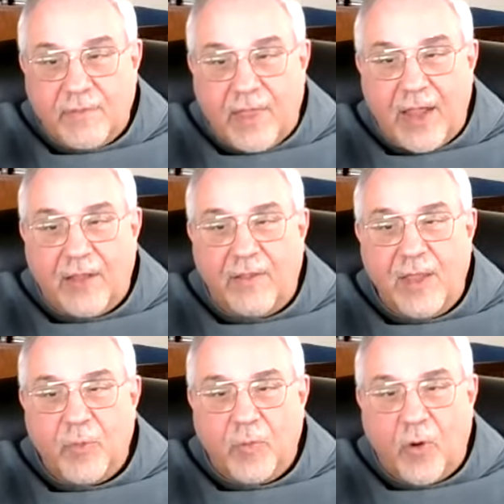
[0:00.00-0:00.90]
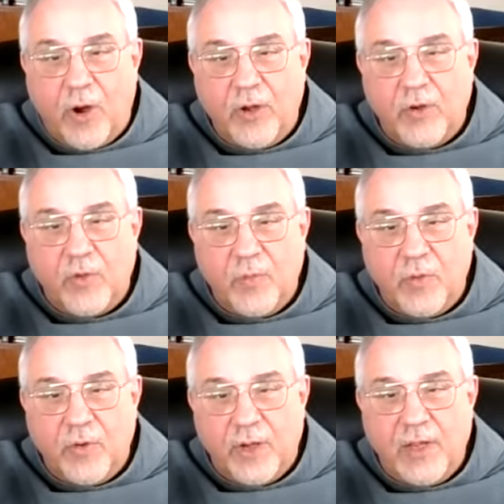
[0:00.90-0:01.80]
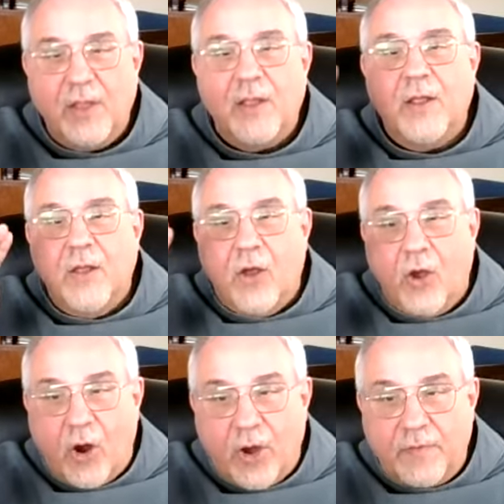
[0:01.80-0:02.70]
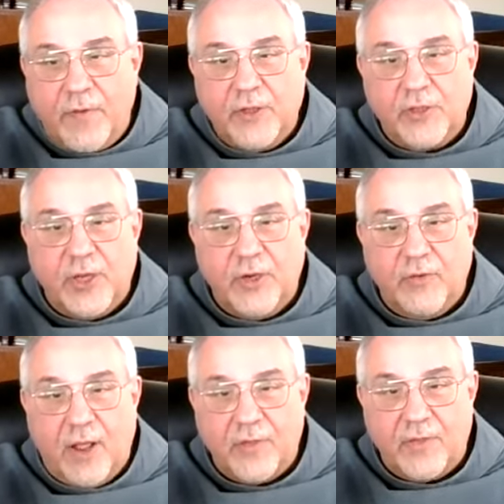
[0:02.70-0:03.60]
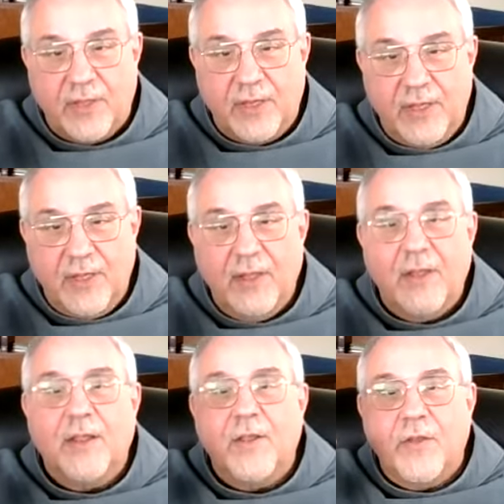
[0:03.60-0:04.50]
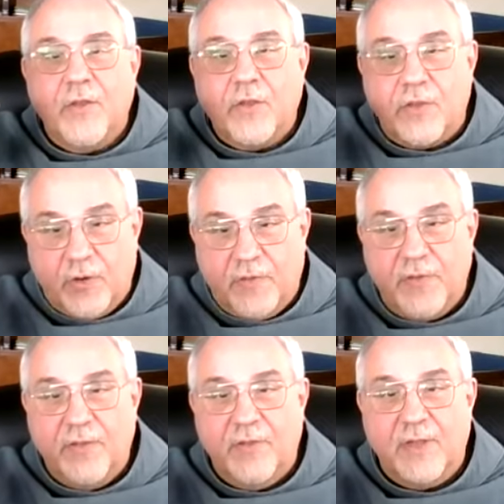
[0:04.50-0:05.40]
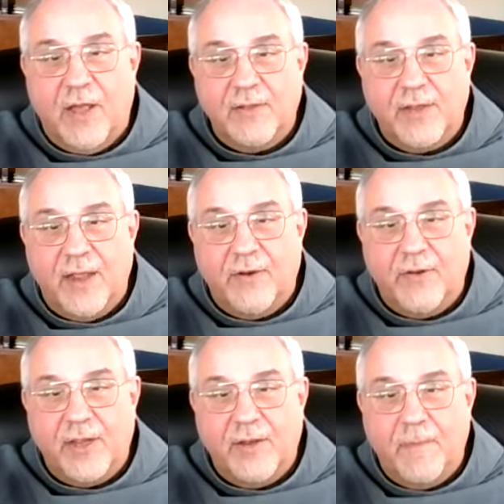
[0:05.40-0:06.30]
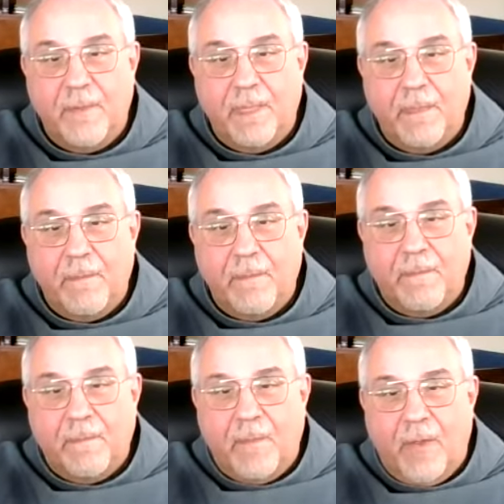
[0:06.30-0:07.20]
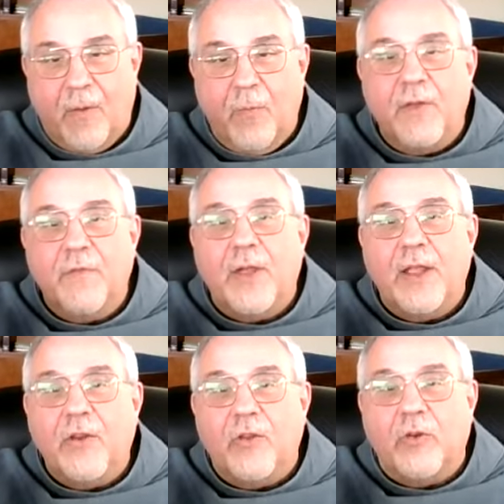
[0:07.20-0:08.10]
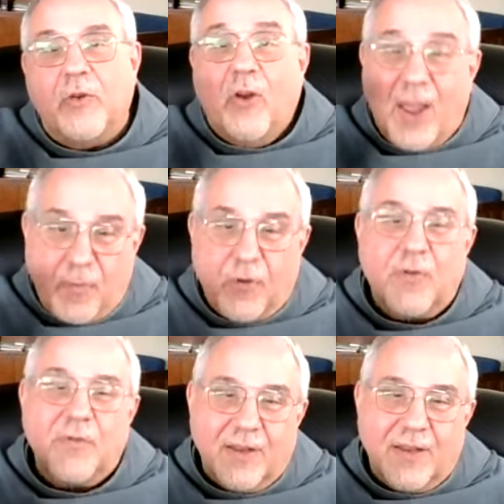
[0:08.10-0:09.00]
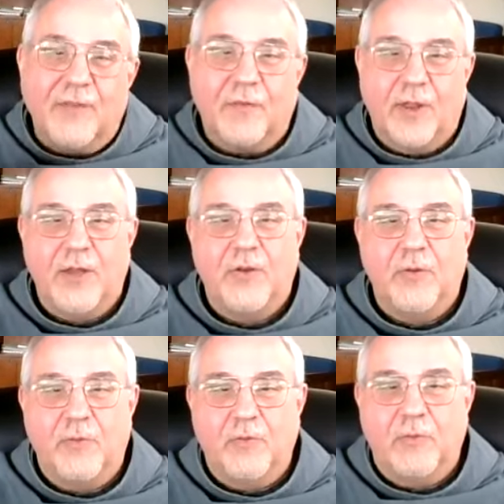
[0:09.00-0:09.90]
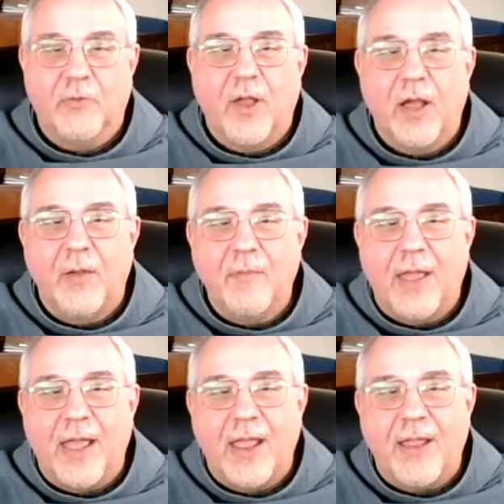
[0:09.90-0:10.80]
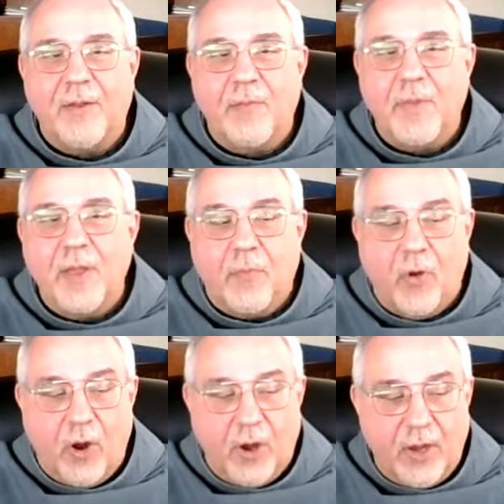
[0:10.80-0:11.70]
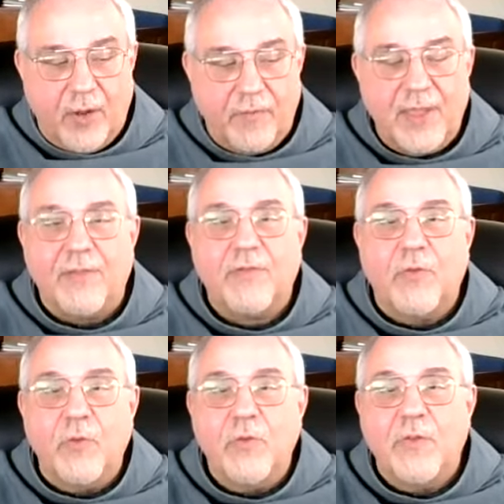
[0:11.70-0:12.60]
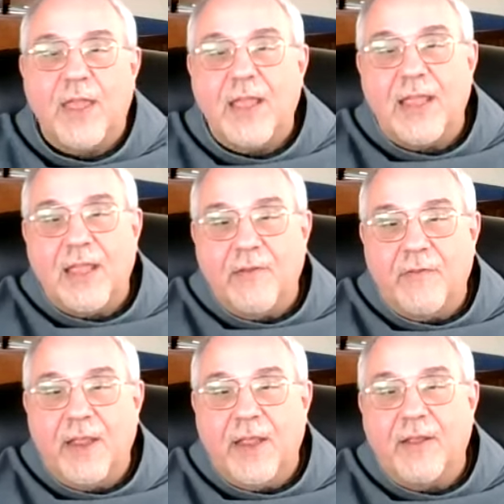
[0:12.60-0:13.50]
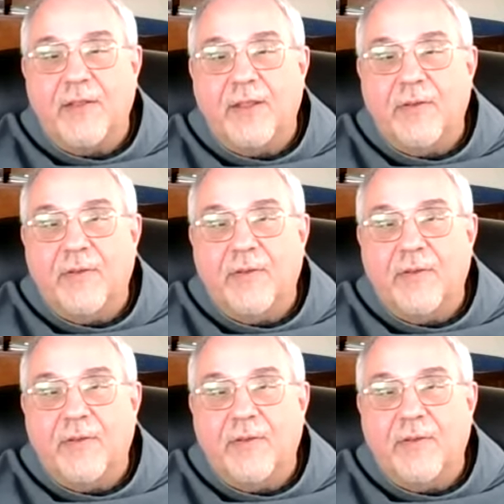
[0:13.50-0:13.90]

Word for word: take a deeper part in community, heartfelt generosity, service, and solidarity. We invite you, or I personally invite you, to come and be a part of these Tuesday evening